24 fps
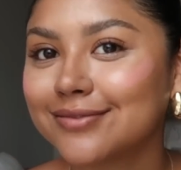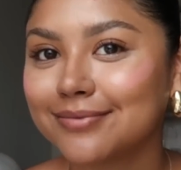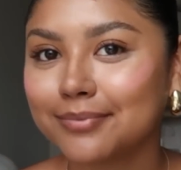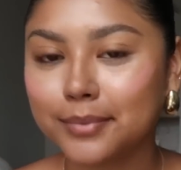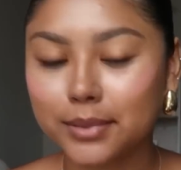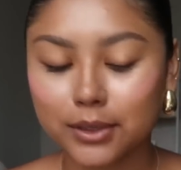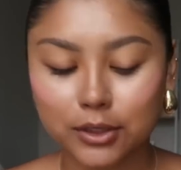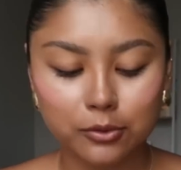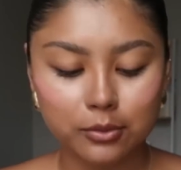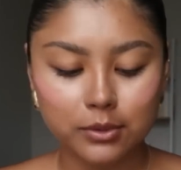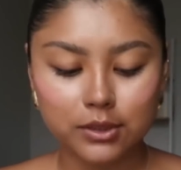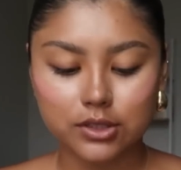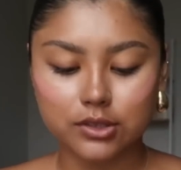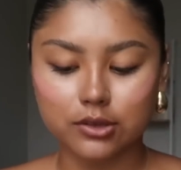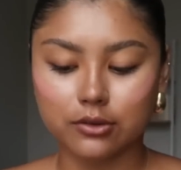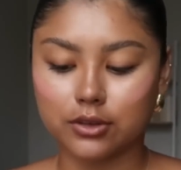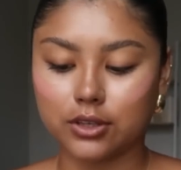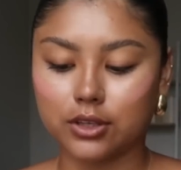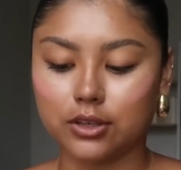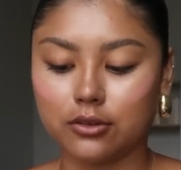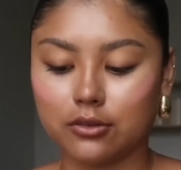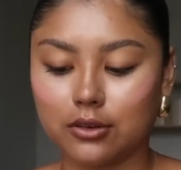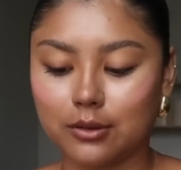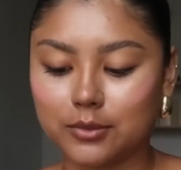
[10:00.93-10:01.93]
Bloom is so
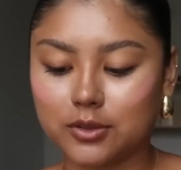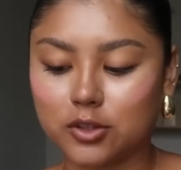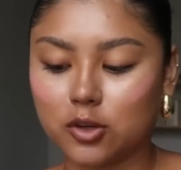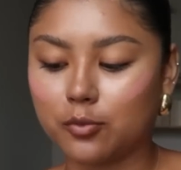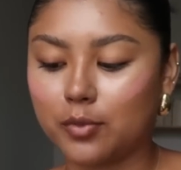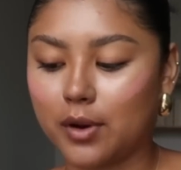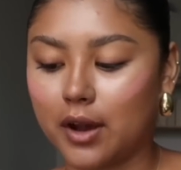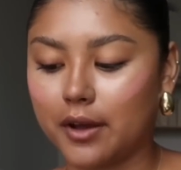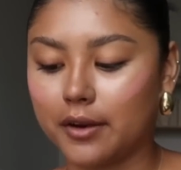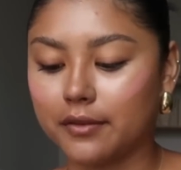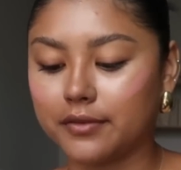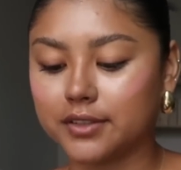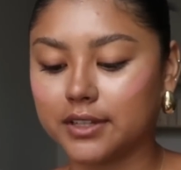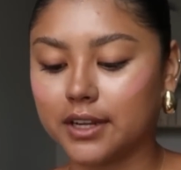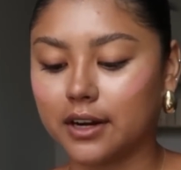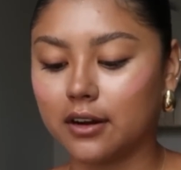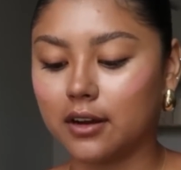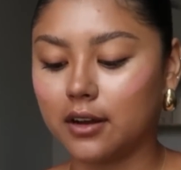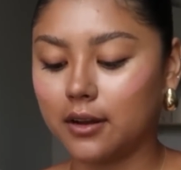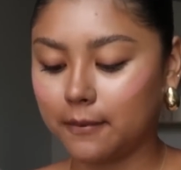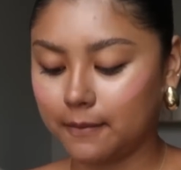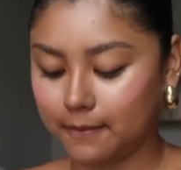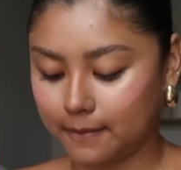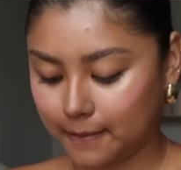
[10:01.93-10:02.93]
cute. I'm so proud of
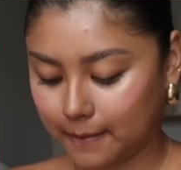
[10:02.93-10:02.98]
Sarah.